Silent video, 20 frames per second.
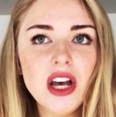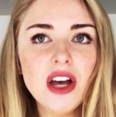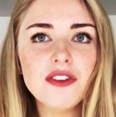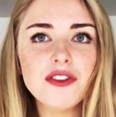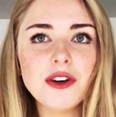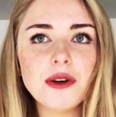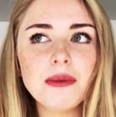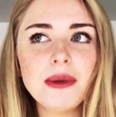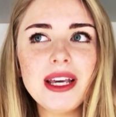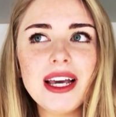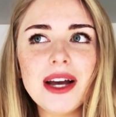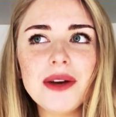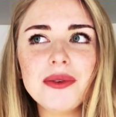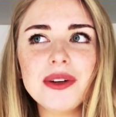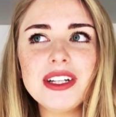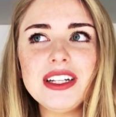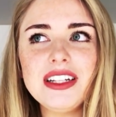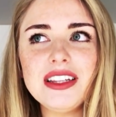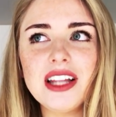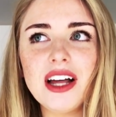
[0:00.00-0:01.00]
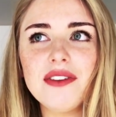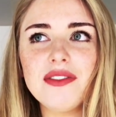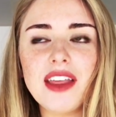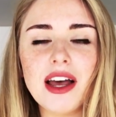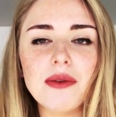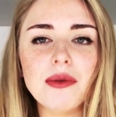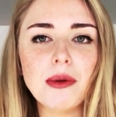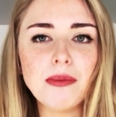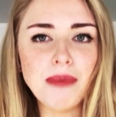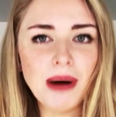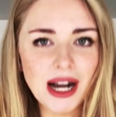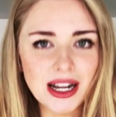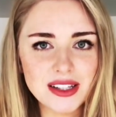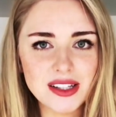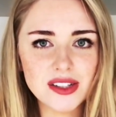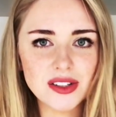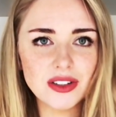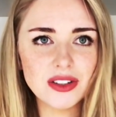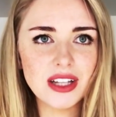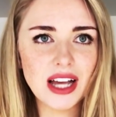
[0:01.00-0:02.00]
For me, I really love that
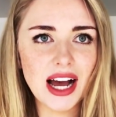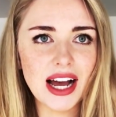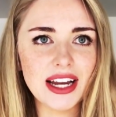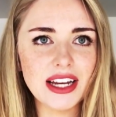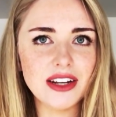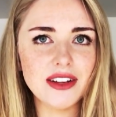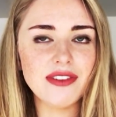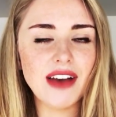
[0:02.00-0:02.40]
Rapunzel kind of